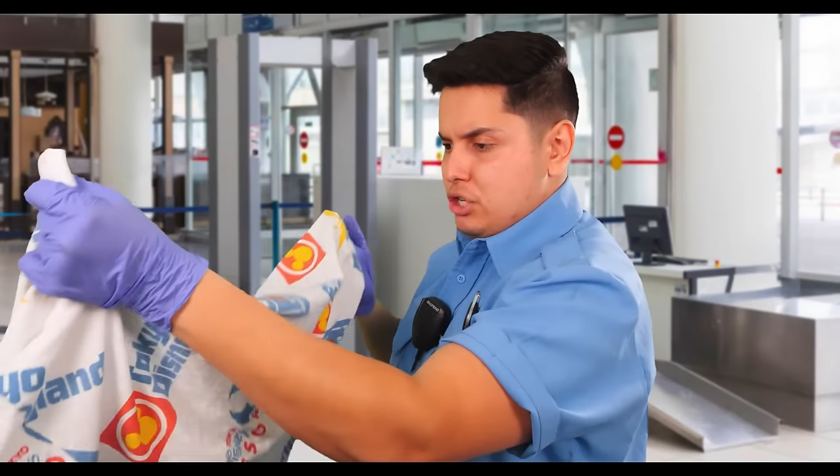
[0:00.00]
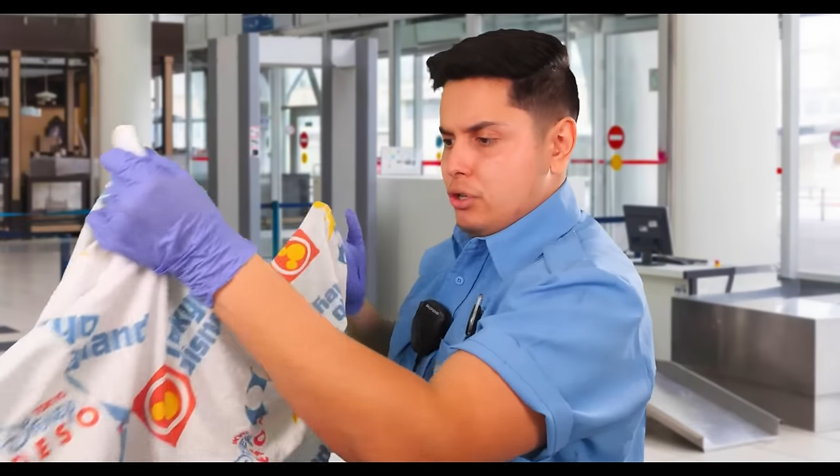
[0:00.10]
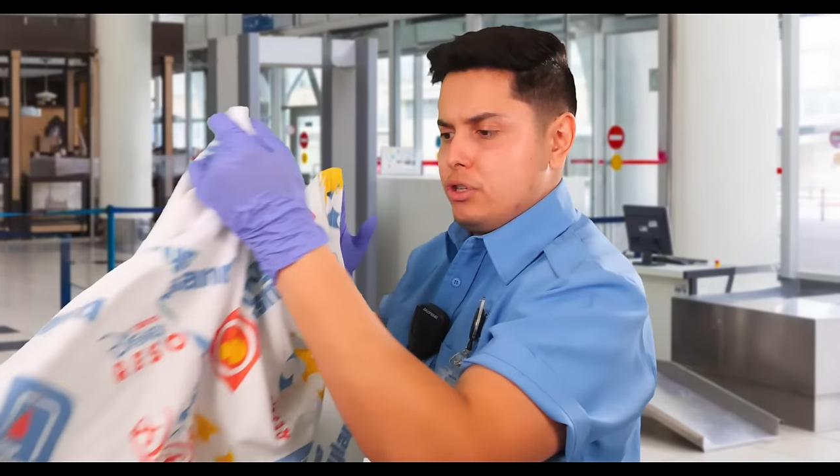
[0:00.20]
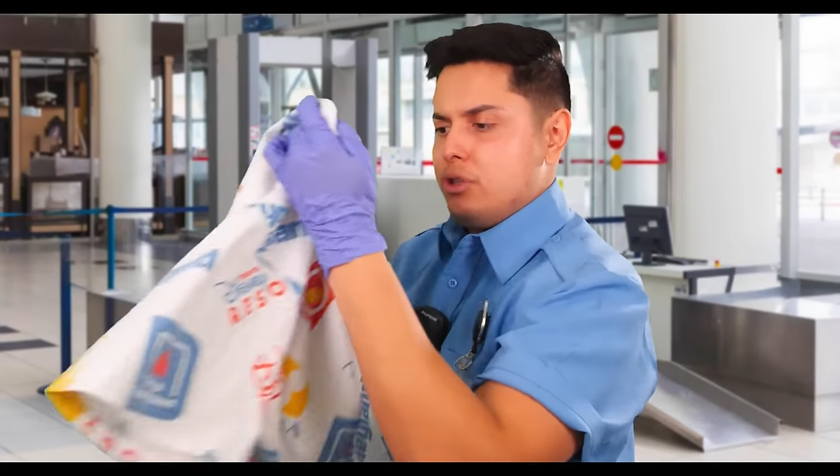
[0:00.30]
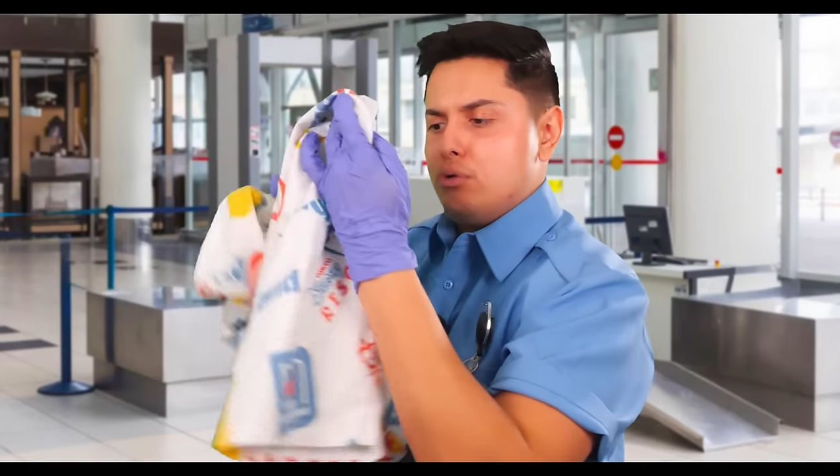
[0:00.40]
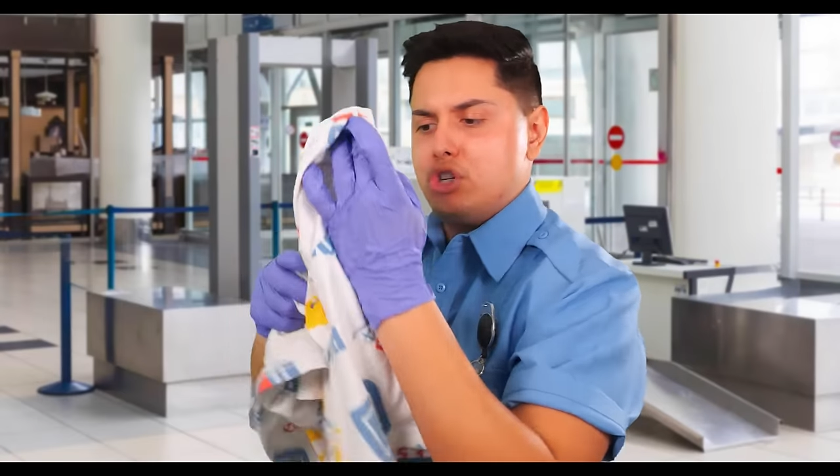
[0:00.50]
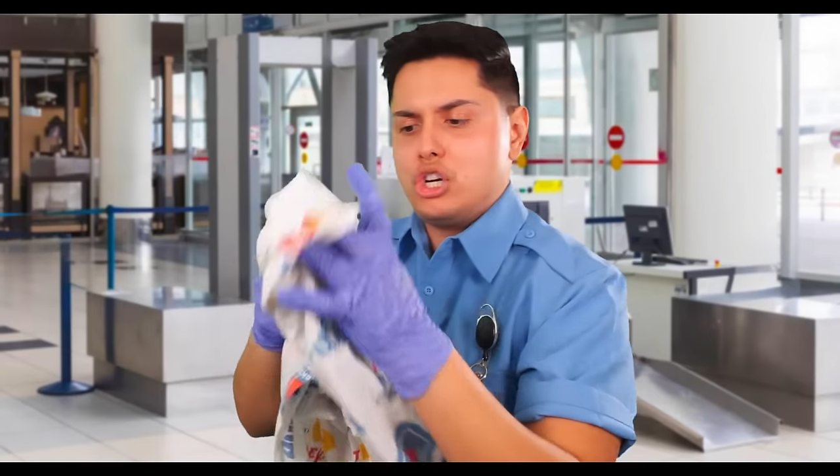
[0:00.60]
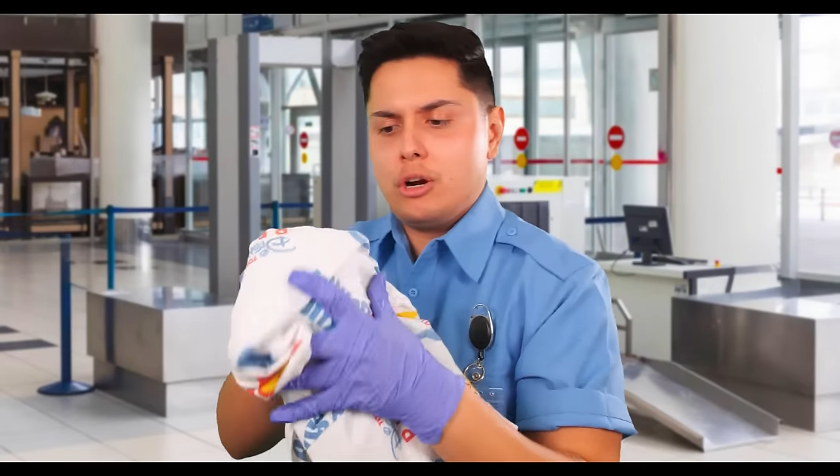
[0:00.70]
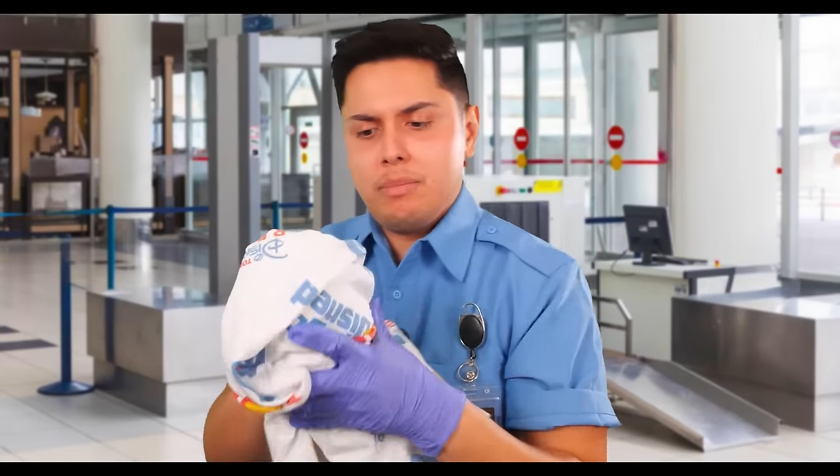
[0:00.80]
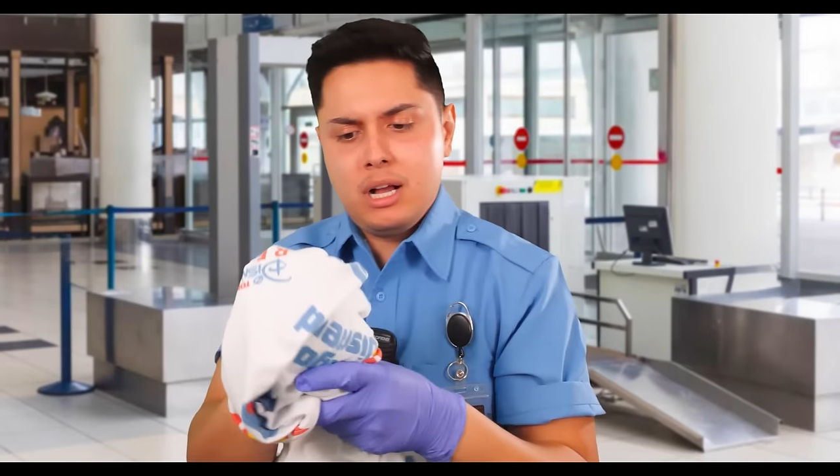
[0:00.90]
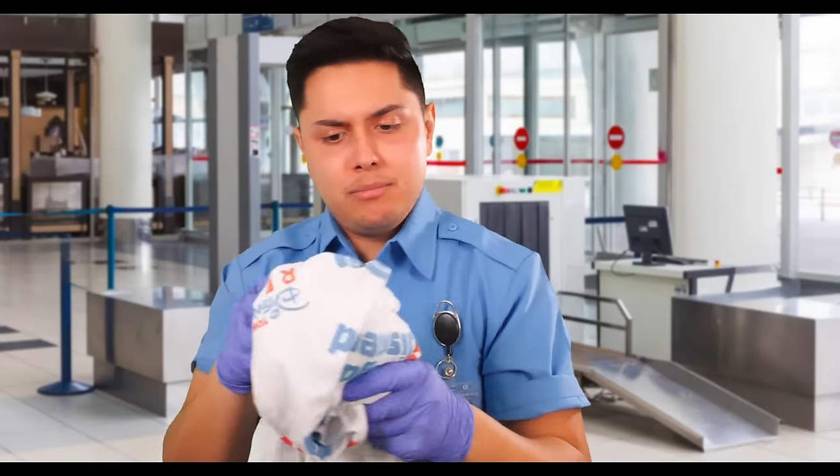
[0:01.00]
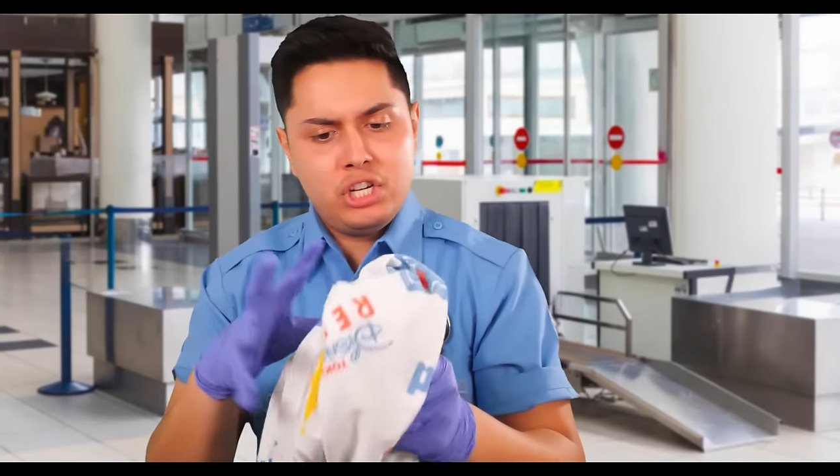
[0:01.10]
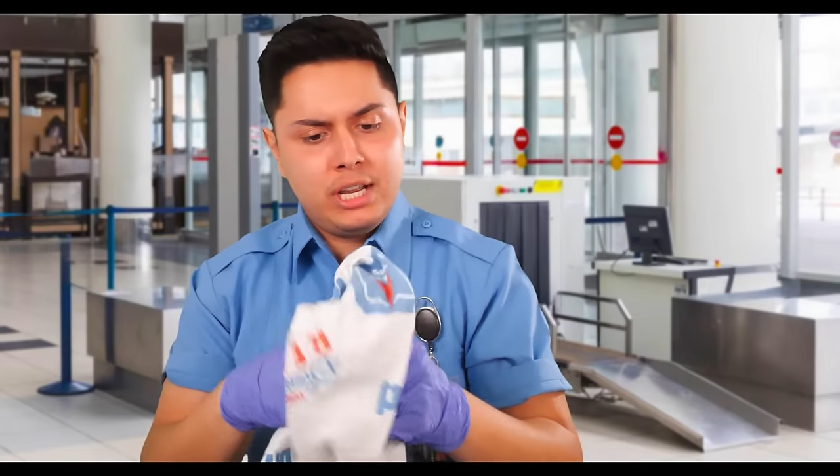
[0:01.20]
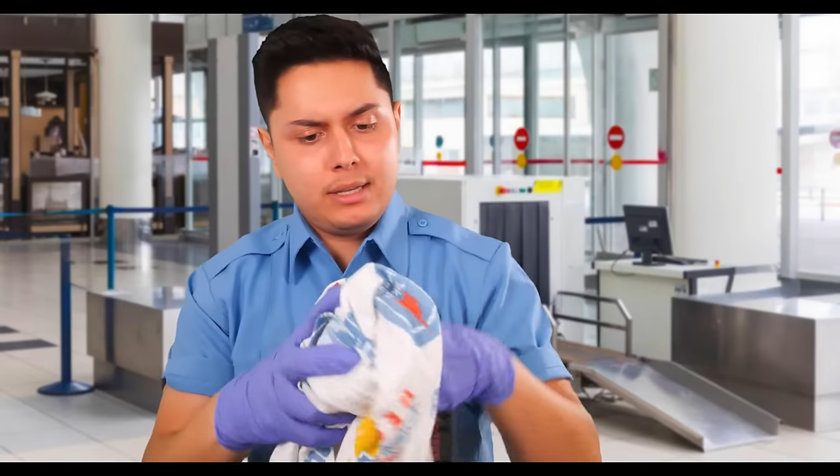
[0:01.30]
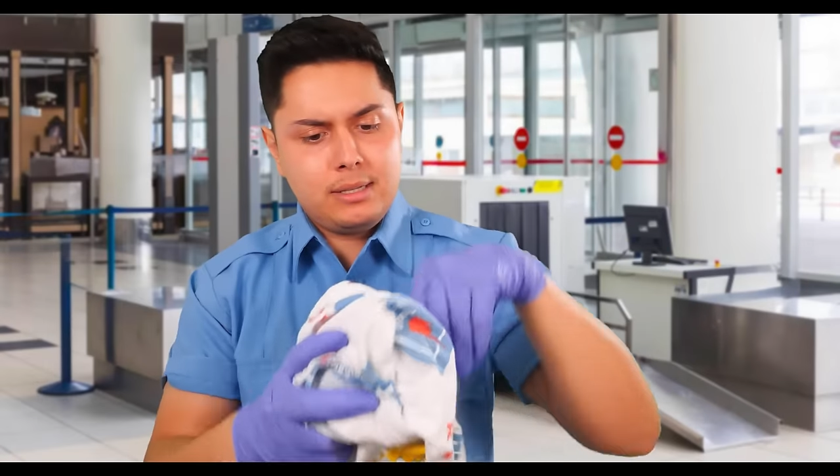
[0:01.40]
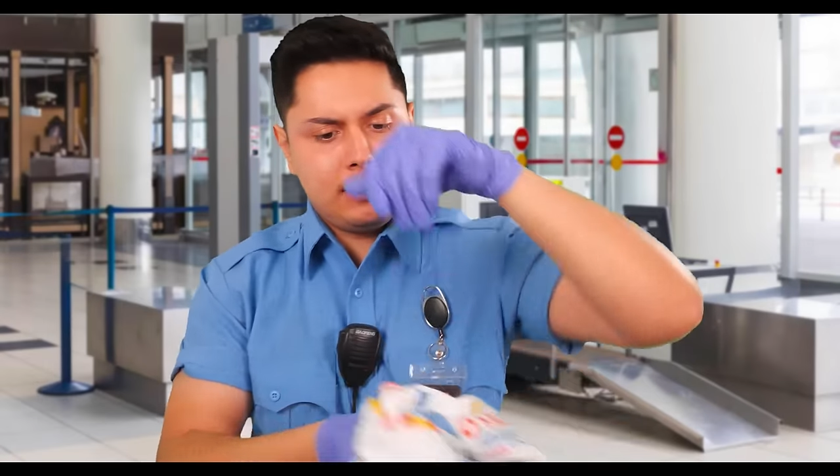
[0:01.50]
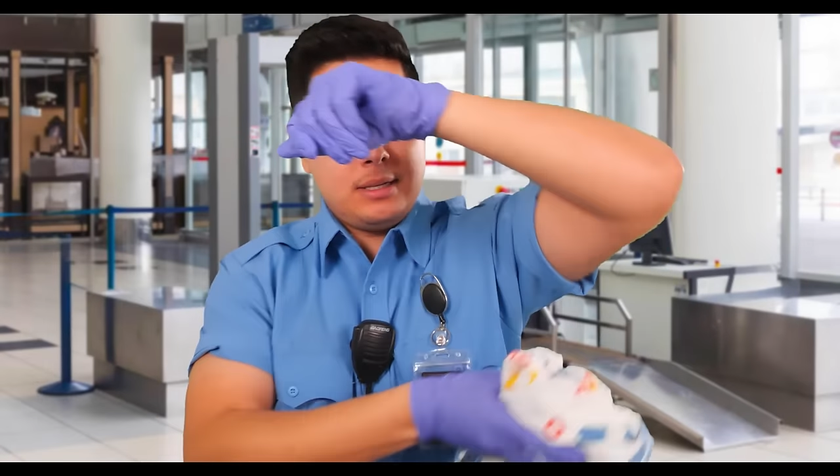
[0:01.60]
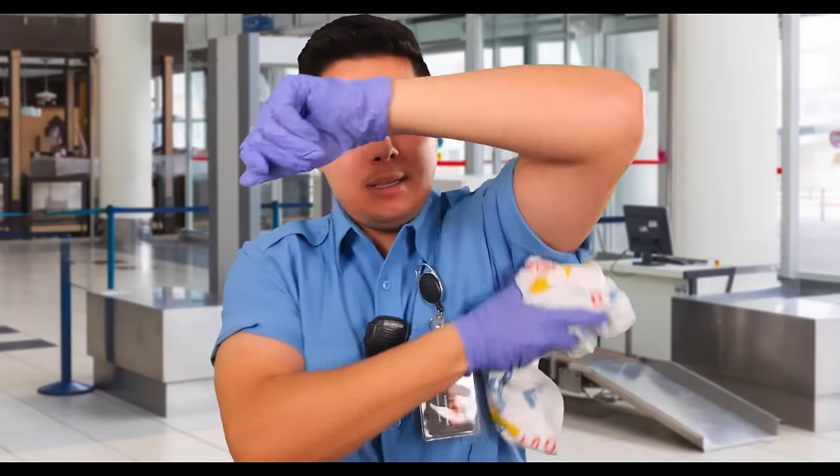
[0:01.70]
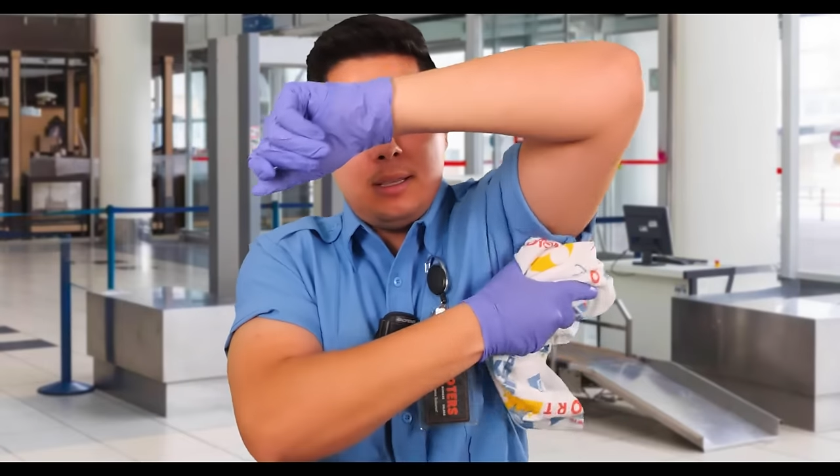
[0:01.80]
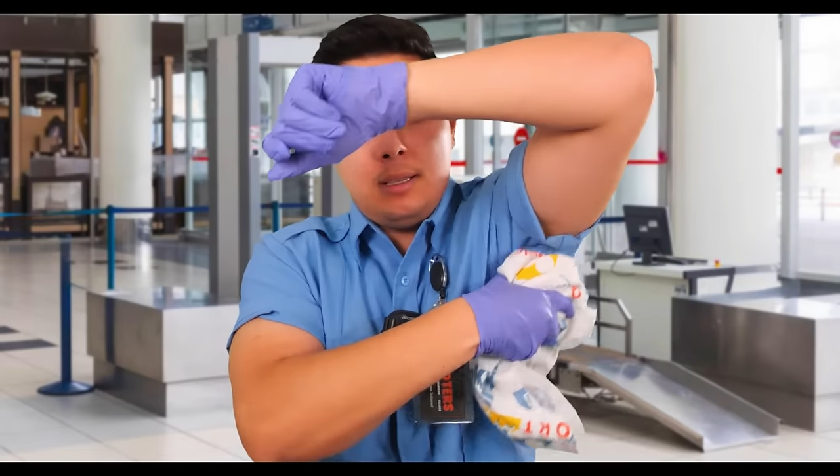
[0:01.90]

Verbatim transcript: sure there's no sharp objects.